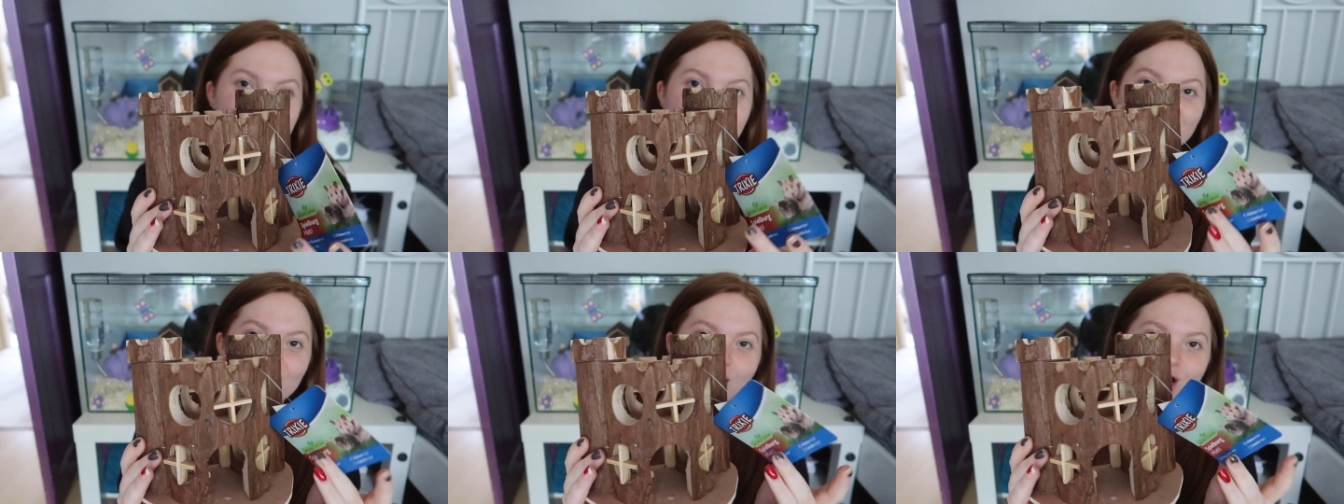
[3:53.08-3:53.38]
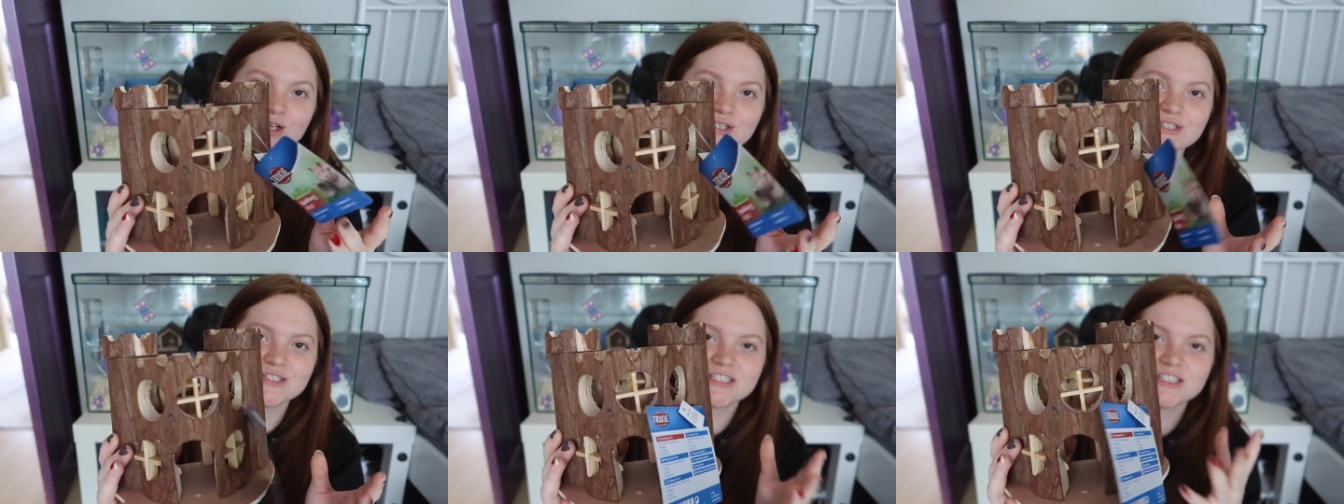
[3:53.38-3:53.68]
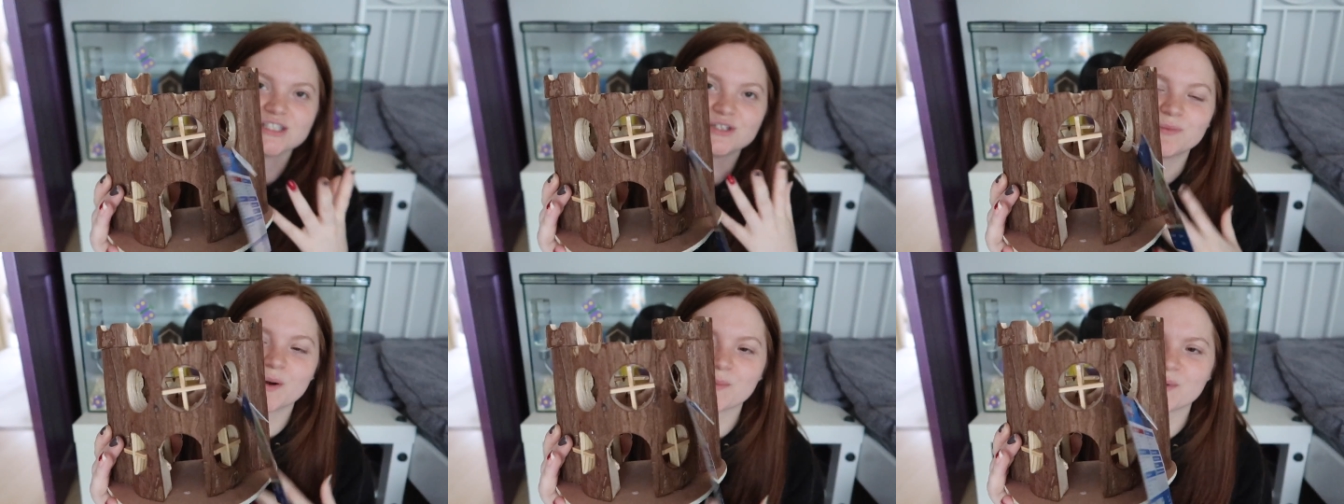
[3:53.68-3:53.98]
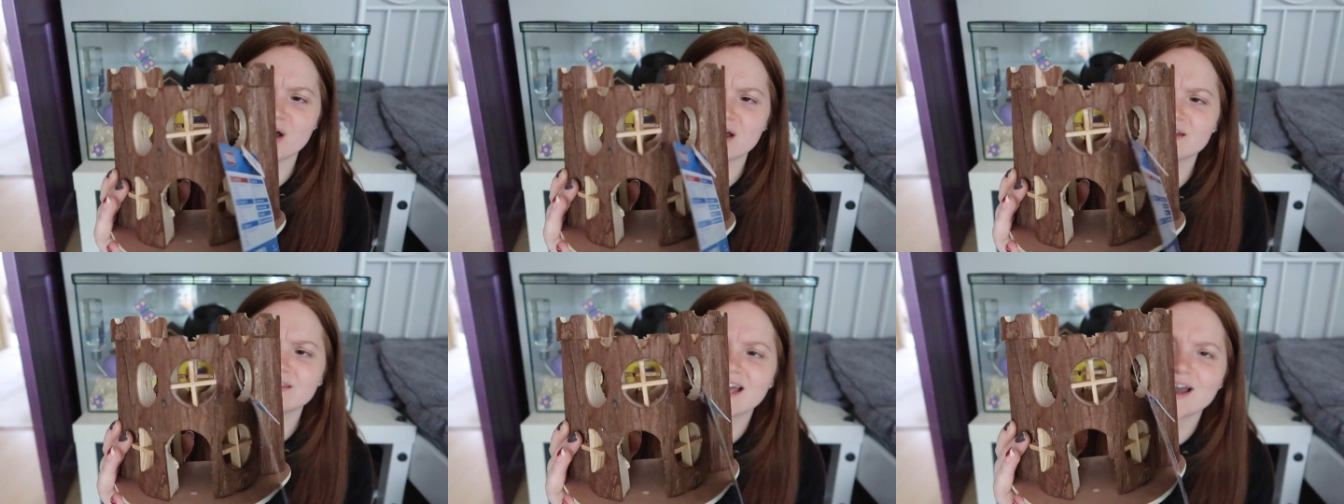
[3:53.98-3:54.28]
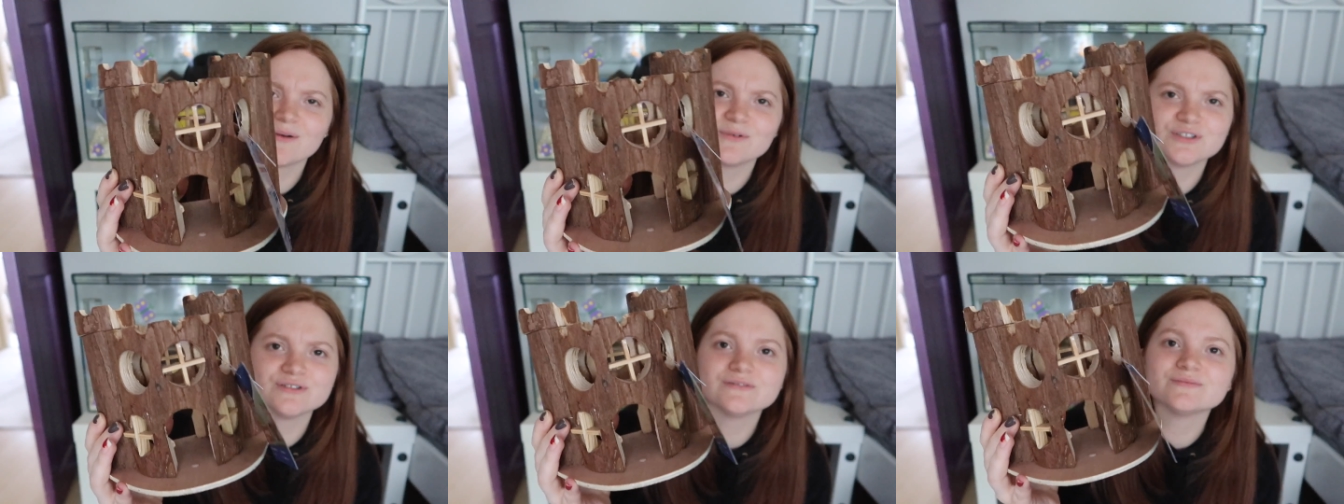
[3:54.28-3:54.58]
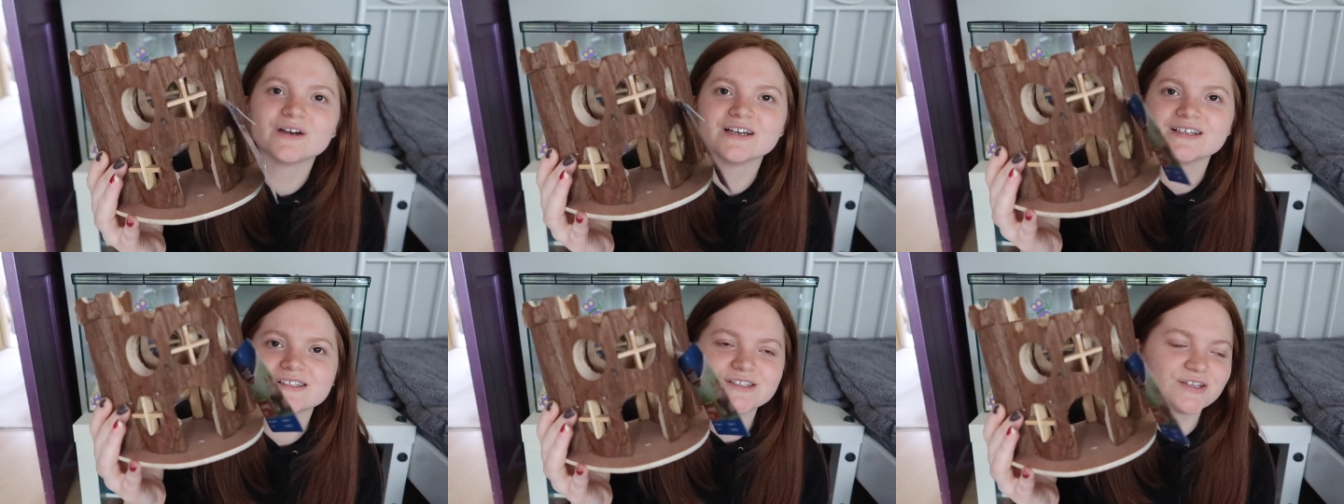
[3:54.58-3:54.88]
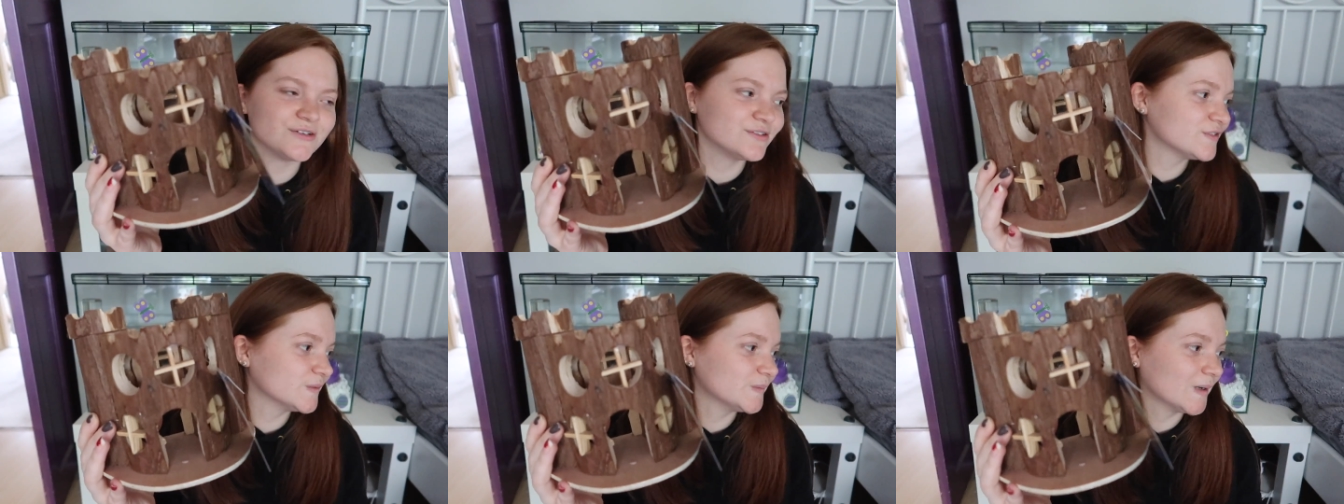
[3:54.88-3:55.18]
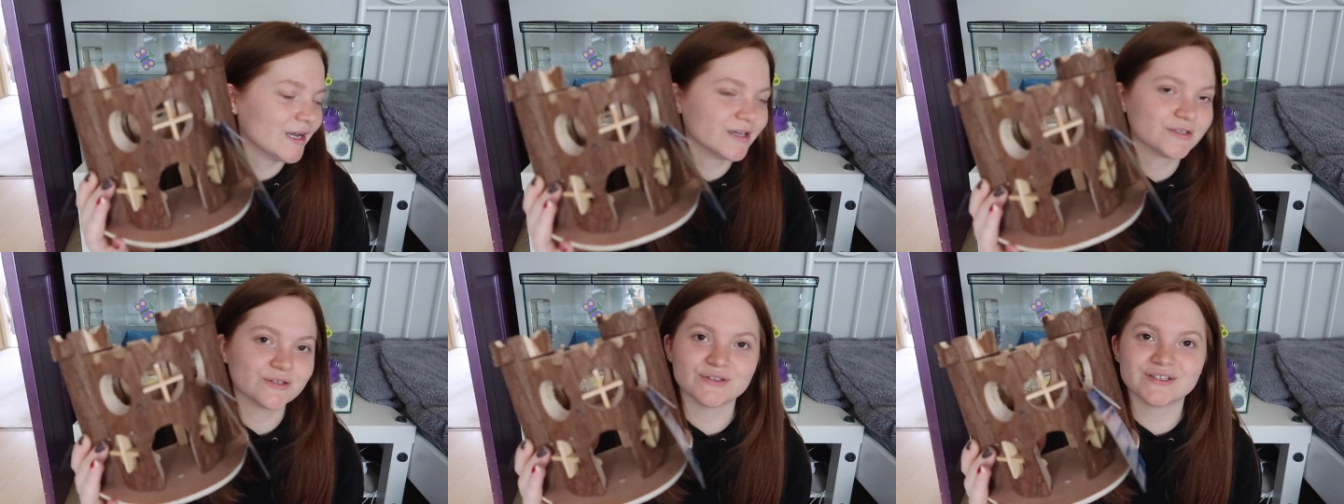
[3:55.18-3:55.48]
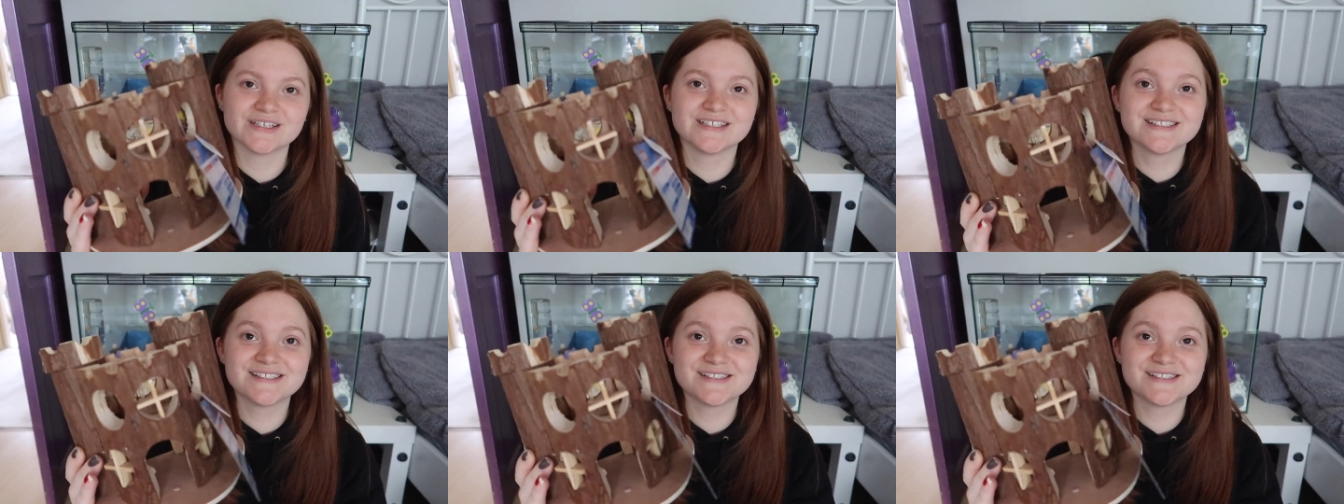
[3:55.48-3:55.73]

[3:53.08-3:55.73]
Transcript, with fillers: pretty close to my birthday, which was my excuse for buying all this